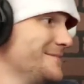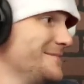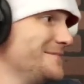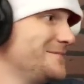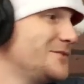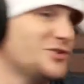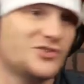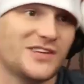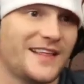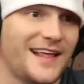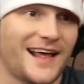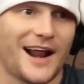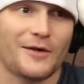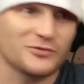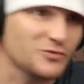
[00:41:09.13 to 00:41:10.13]
You see
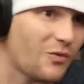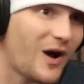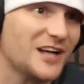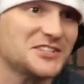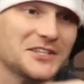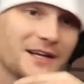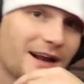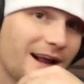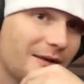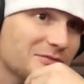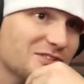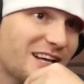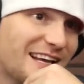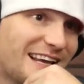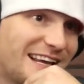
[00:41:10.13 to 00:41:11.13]
that? I was watching it. I
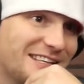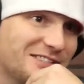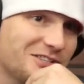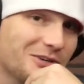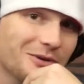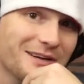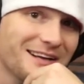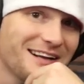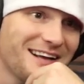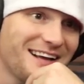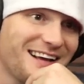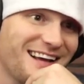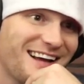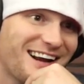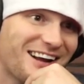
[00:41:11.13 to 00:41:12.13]
was like into it
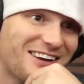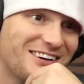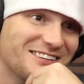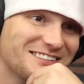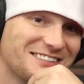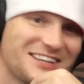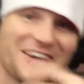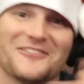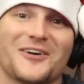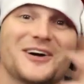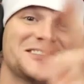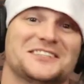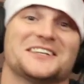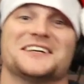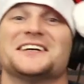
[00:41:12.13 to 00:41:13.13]
and I couldn't stop
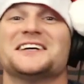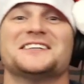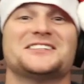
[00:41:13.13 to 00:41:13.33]
watching it.